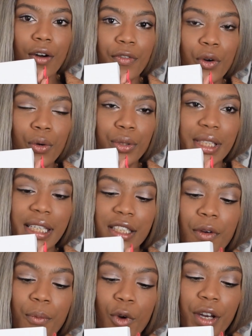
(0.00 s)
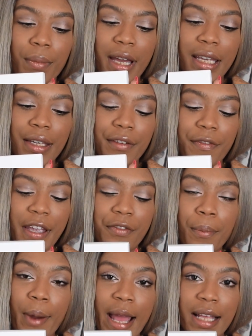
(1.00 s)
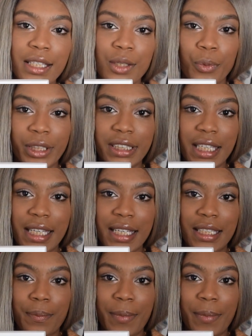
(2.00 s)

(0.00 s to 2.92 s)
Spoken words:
Of course, it's from one of my favorite brands, which is